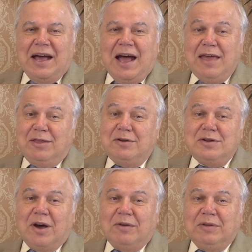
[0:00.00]
I don't
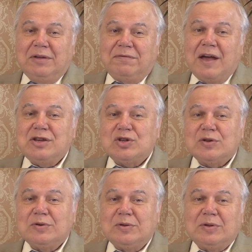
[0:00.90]
know if I
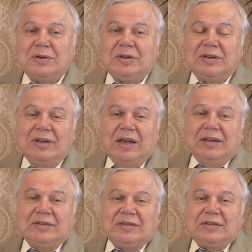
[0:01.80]
should
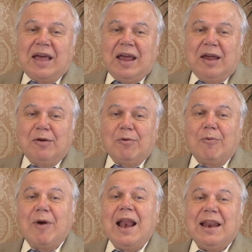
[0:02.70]
say
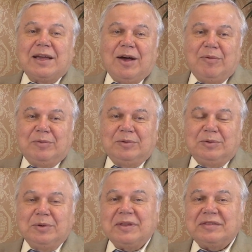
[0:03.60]
welcome
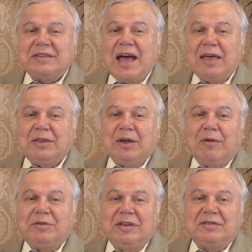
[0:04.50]
to the study
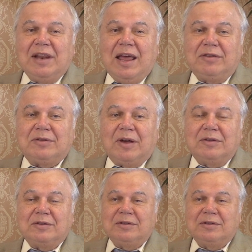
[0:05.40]
of this lesson.